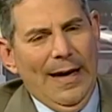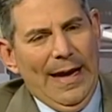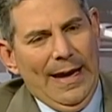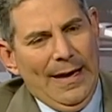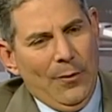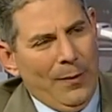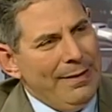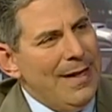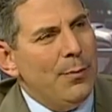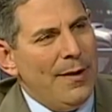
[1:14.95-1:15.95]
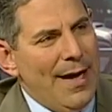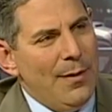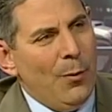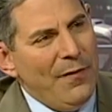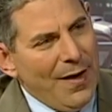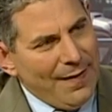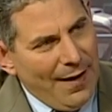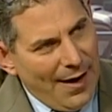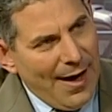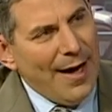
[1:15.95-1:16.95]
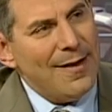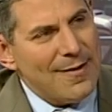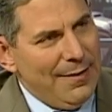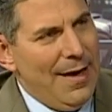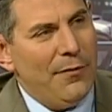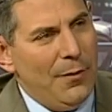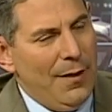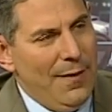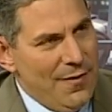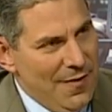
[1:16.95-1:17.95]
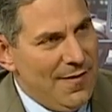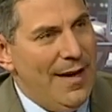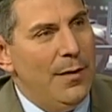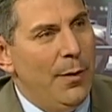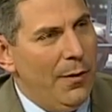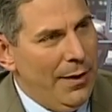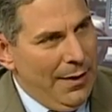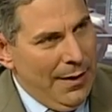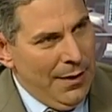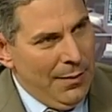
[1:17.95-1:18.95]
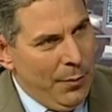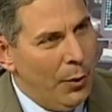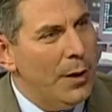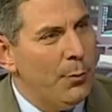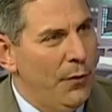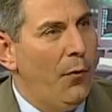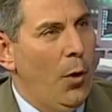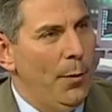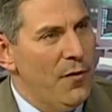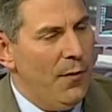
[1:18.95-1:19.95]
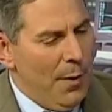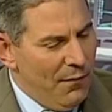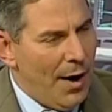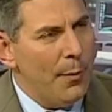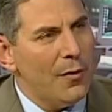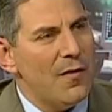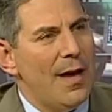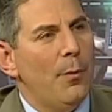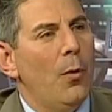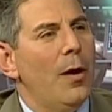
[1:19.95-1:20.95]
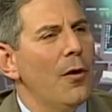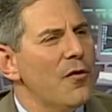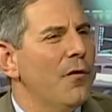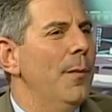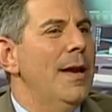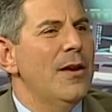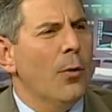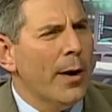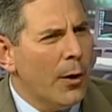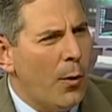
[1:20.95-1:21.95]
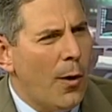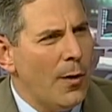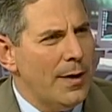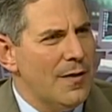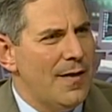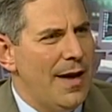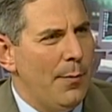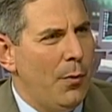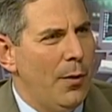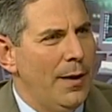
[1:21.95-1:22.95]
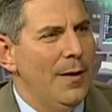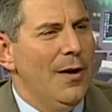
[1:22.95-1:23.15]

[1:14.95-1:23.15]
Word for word: And with LEED platinum, we've got the highest level of sustainability in, in, building performance from an environmental standpoint, also from an indoor air quality standpoint.